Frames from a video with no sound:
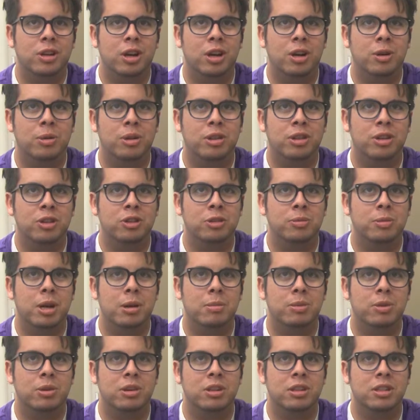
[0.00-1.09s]
with the
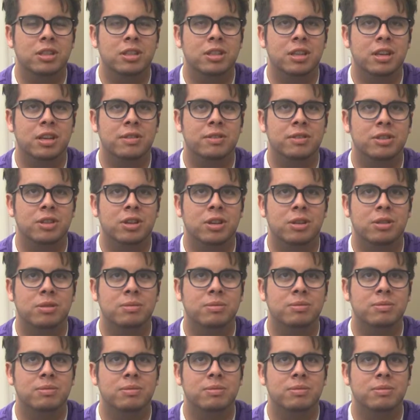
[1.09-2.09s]
newspaper and stuff. So